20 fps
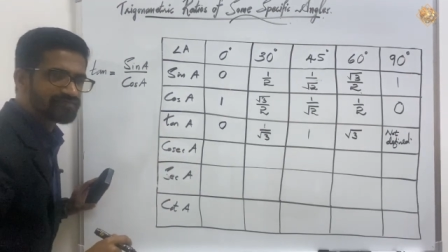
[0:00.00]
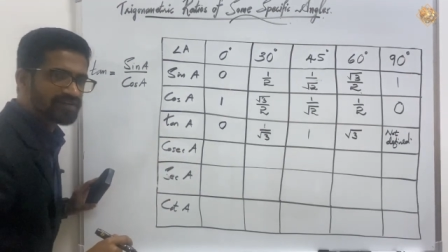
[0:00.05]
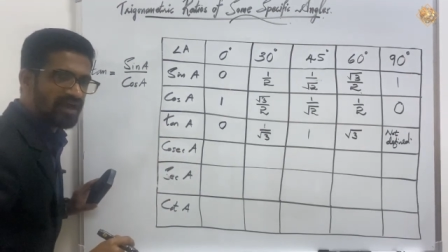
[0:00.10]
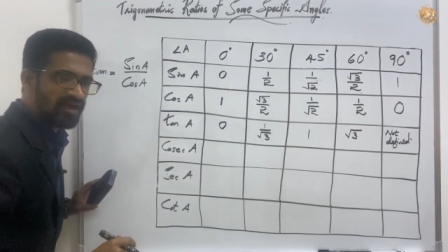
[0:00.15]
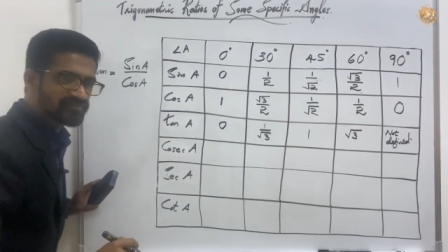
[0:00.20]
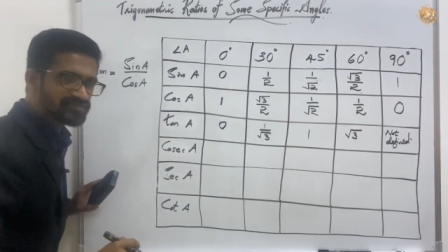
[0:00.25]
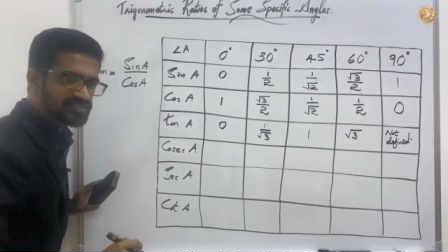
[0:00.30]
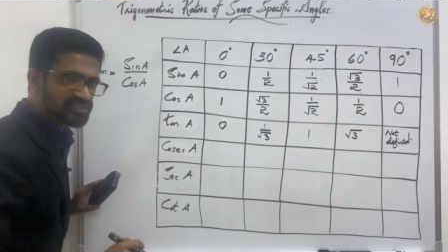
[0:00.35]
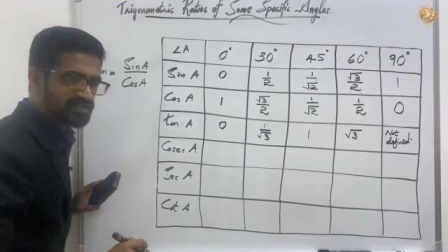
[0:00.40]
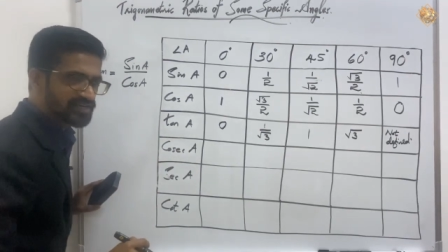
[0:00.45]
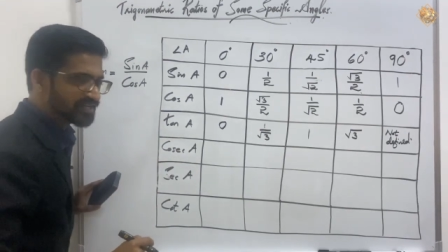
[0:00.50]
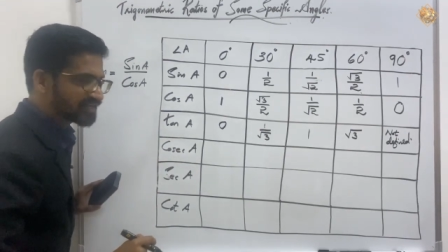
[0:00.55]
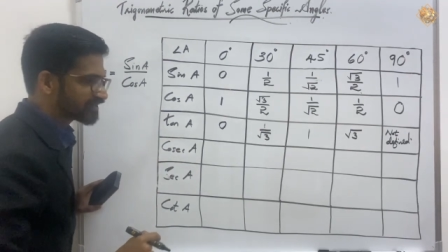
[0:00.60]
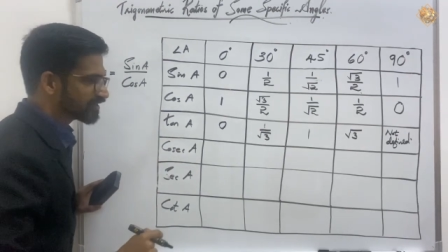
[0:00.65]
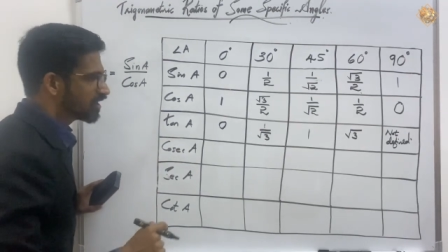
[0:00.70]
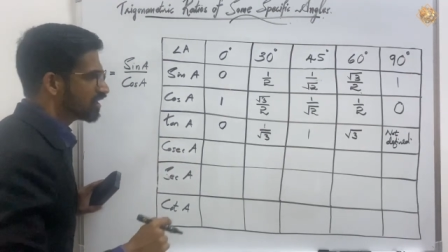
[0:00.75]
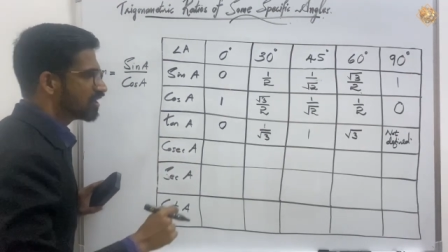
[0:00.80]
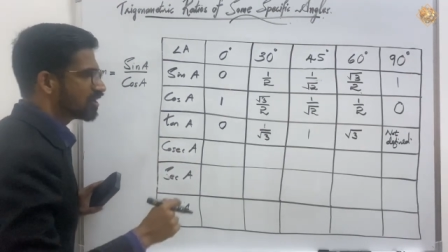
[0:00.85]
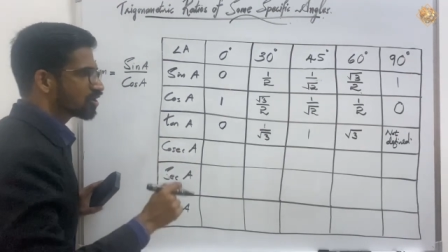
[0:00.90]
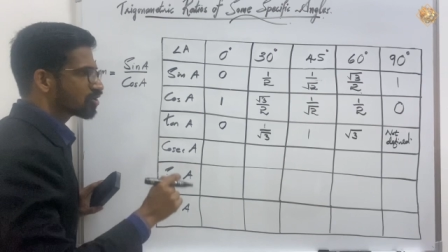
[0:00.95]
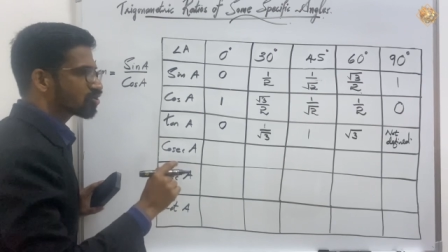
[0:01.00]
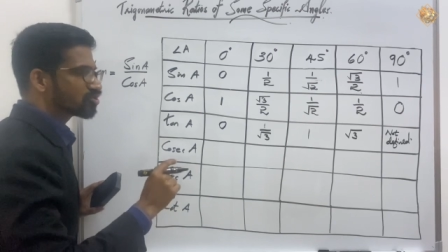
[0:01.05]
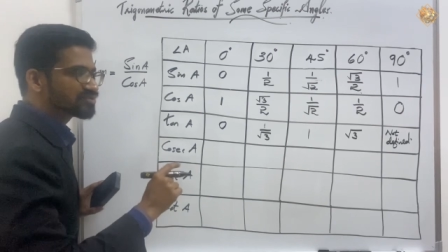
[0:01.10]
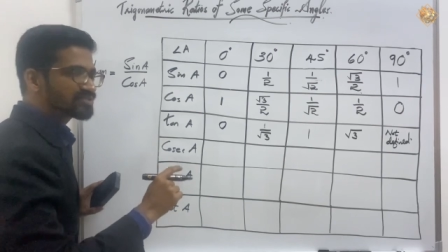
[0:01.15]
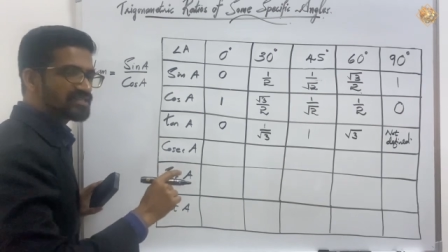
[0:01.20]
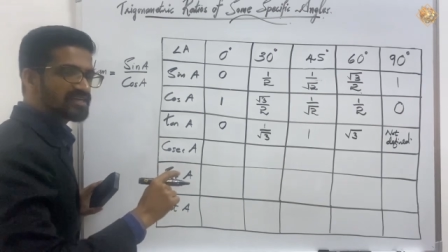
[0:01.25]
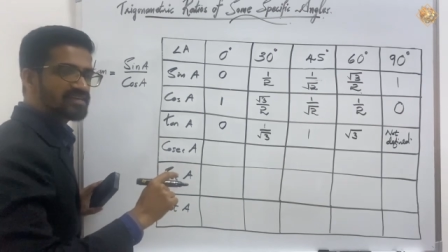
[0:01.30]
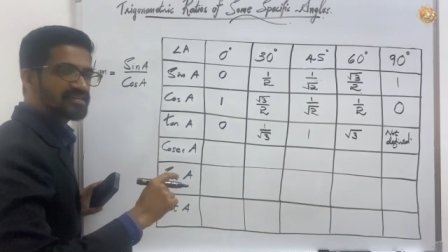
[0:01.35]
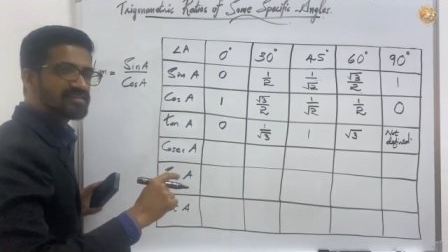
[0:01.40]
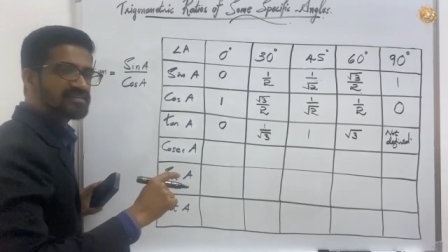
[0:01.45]
We have studied
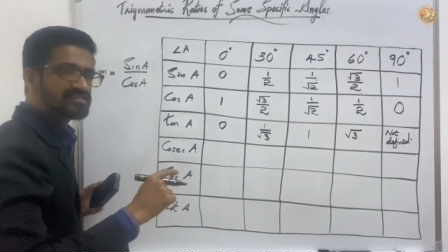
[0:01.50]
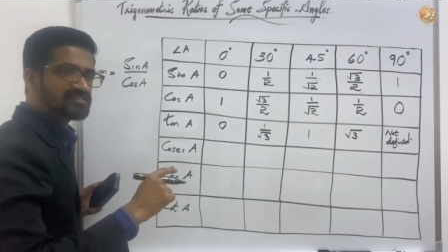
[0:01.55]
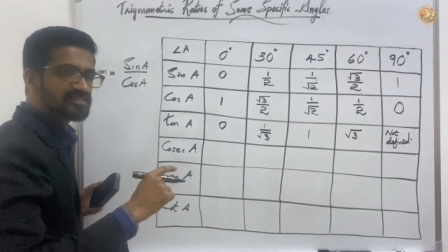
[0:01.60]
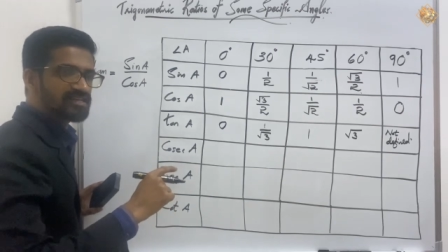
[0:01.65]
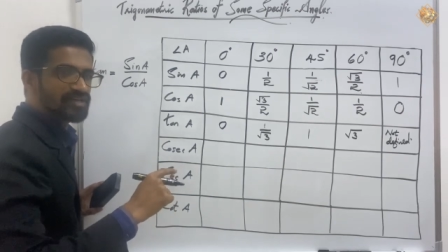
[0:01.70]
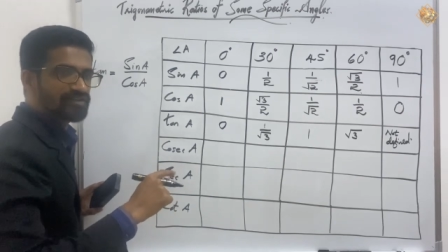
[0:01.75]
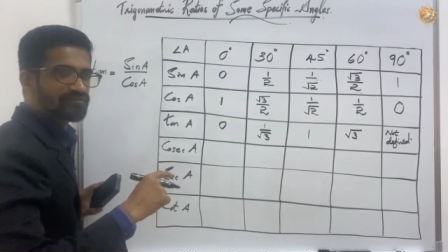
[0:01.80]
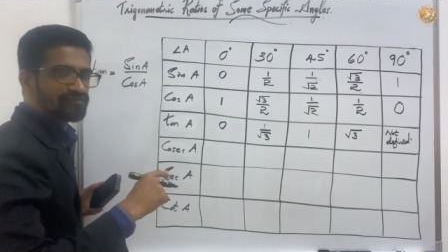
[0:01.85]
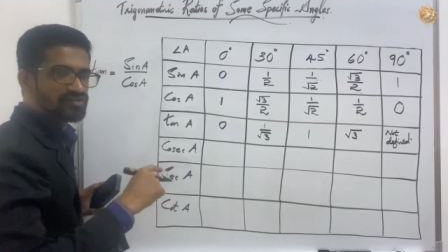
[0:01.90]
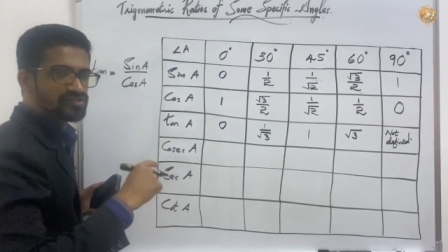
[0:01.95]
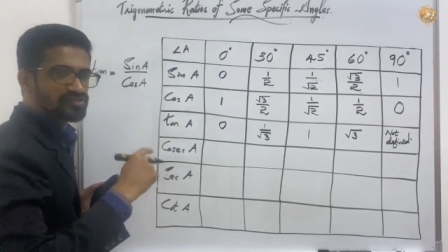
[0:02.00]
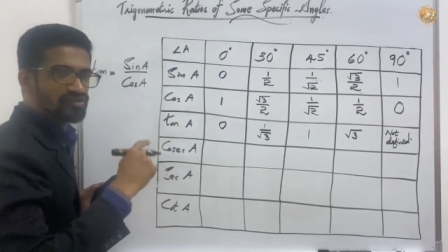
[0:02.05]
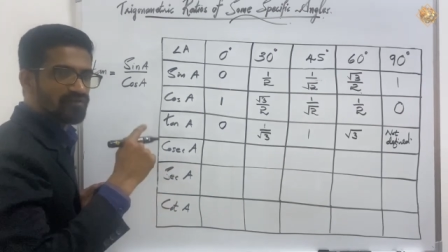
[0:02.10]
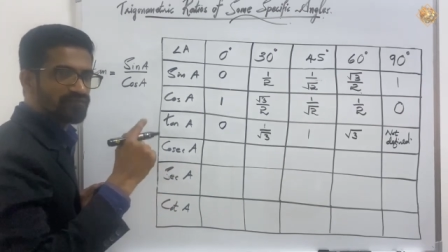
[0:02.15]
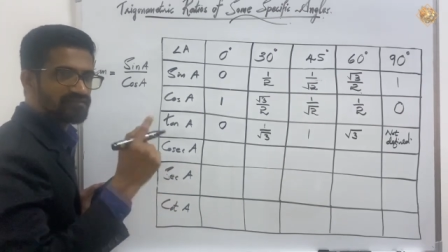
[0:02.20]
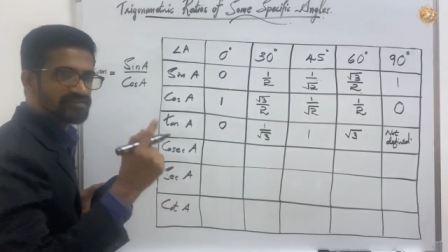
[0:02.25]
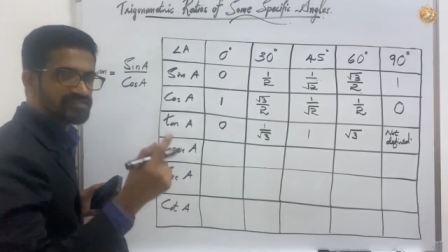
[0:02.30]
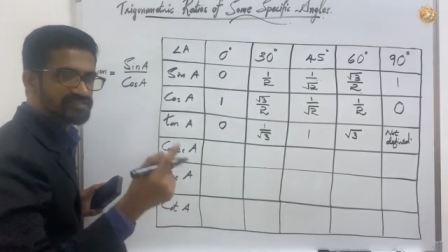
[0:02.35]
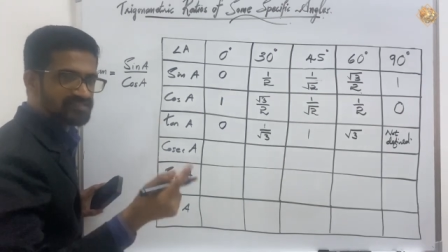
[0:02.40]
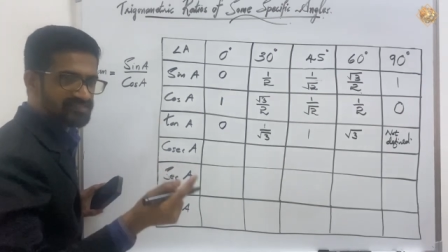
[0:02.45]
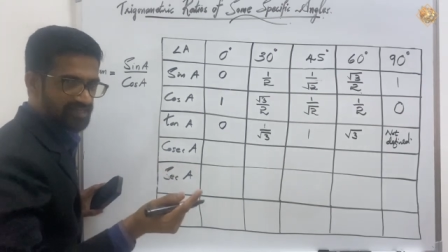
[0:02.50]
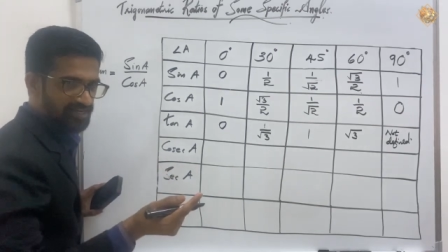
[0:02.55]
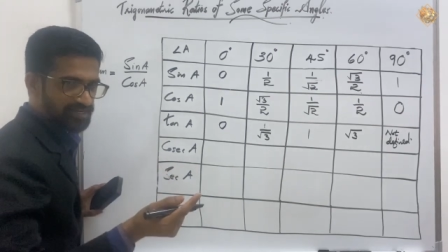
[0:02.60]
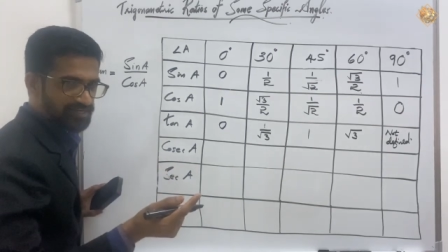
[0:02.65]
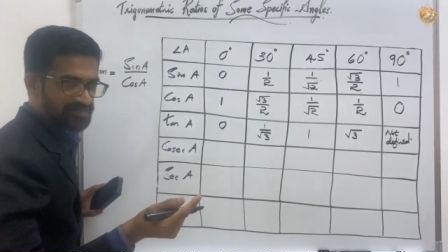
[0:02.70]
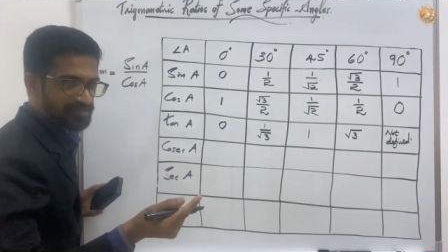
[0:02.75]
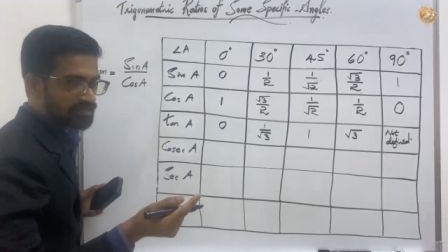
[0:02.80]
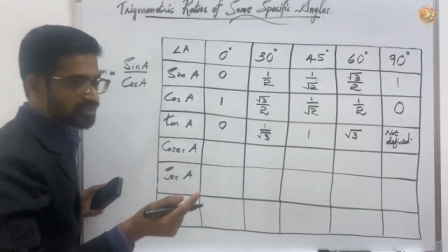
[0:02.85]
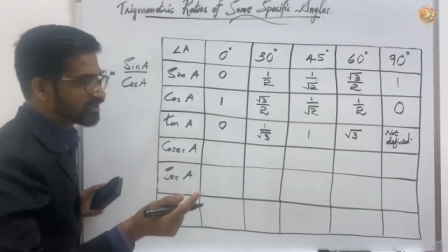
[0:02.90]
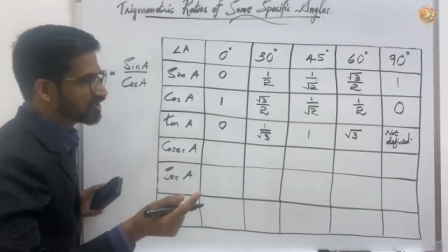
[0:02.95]
cosec is inverse of
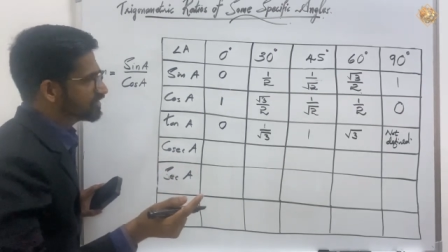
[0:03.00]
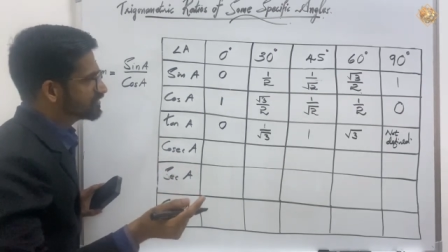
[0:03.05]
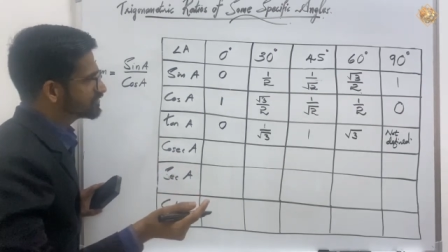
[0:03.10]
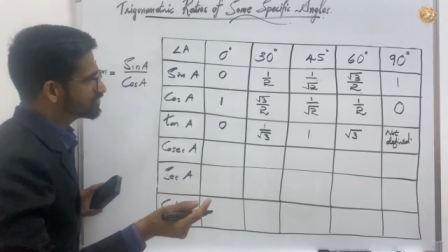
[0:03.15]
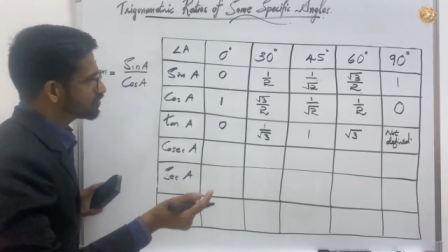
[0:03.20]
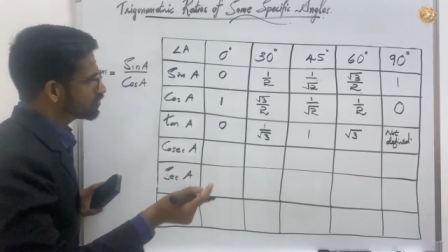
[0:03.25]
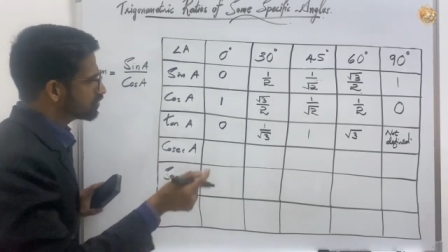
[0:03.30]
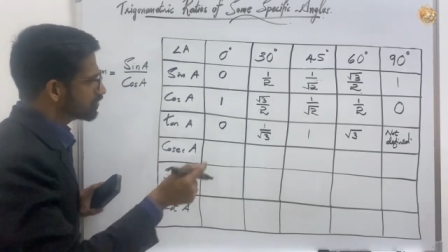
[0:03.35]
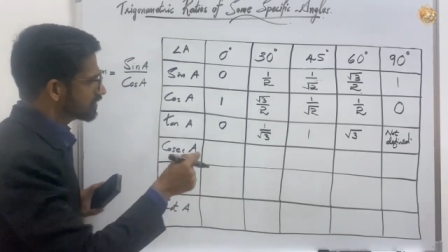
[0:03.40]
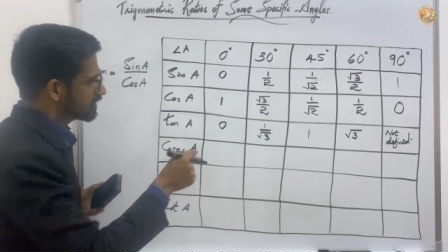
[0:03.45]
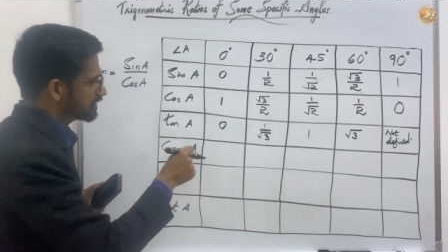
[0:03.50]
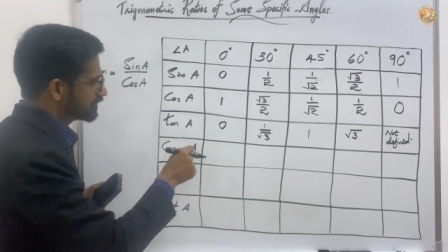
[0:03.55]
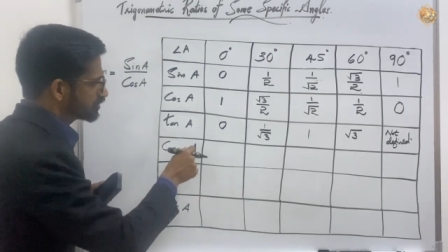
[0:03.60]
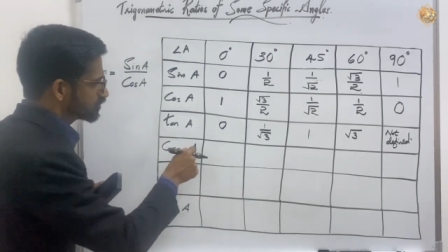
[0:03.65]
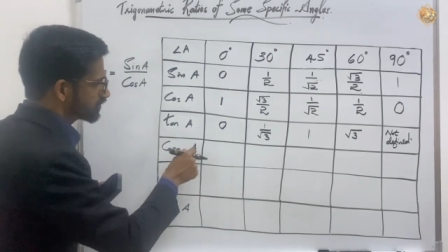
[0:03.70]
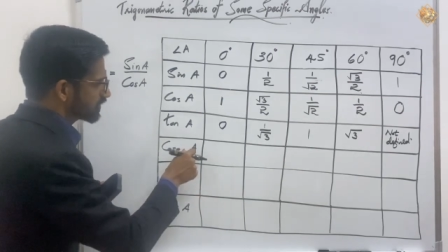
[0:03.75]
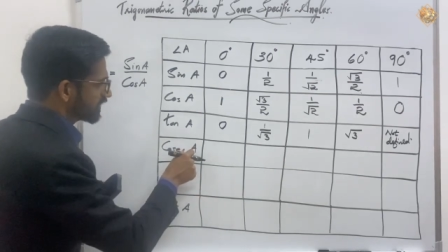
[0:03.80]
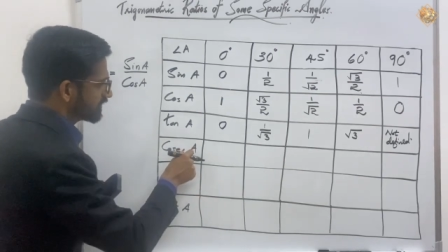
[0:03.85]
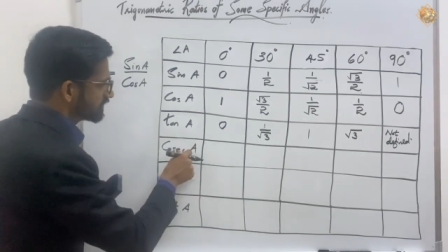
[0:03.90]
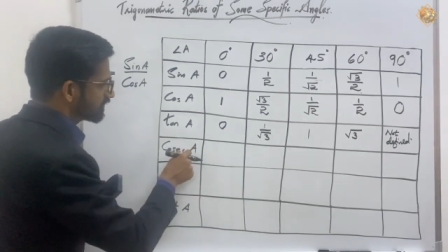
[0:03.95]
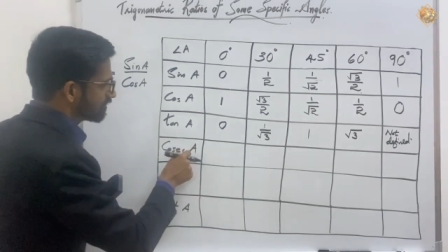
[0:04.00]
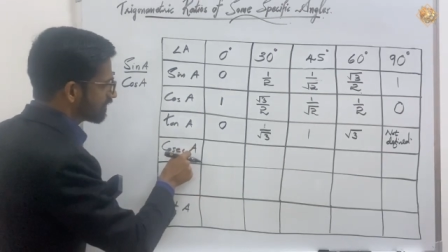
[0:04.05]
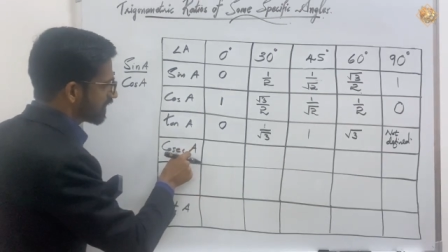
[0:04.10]
sine. So to get the